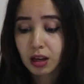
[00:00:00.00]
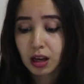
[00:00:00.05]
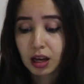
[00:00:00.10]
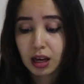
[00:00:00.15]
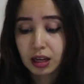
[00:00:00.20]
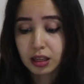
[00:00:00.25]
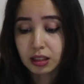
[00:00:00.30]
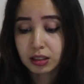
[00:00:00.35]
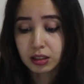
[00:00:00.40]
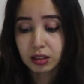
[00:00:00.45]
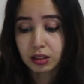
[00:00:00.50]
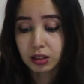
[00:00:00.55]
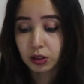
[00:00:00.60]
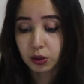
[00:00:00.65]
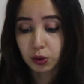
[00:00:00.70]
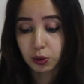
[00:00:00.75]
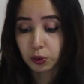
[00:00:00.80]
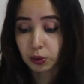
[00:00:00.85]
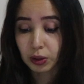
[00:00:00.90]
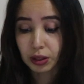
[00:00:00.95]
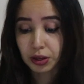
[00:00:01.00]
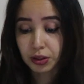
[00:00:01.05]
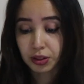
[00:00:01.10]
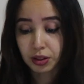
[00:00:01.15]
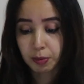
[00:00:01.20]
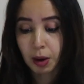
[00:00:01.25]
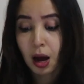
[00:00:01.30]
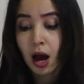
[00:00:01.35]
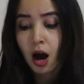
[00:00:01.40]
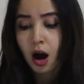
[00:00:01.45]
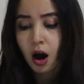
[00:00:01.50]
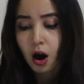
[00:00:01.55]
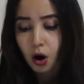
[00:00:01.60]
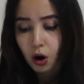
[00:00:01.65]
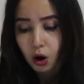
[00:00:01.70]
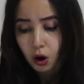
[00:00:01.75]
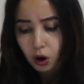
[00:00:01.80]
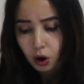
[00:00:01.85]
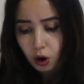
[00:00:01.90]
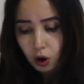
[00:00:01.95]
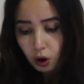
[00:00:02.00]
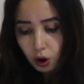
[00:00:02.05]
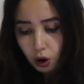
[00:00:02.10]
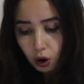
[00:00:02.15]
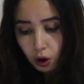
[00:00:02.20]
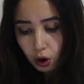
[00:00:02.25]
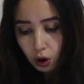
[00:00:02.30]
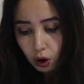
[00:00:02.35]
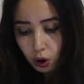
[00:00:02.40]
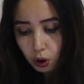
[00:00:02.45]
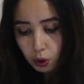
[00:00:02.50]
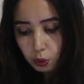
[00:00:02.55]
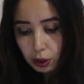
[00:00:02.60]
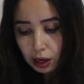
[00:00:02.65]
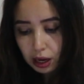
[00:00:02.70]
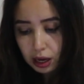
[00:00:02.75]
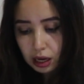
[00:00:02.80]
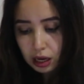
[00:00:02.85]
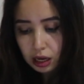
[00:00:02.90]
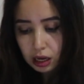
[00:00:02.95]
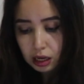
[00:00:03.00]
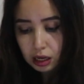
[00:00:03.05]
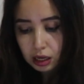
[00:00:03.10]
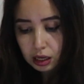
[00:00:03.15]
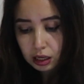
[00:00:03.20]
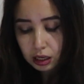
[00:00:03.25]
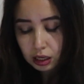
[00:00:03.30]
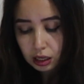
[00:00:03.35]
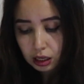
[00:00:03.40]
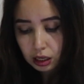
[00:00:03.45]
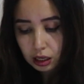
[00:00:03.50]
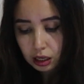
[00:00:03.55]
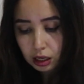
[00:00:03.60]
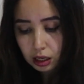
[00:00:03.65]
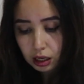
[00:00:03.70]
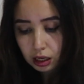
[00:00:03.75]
and uh, or anything. Oh wait!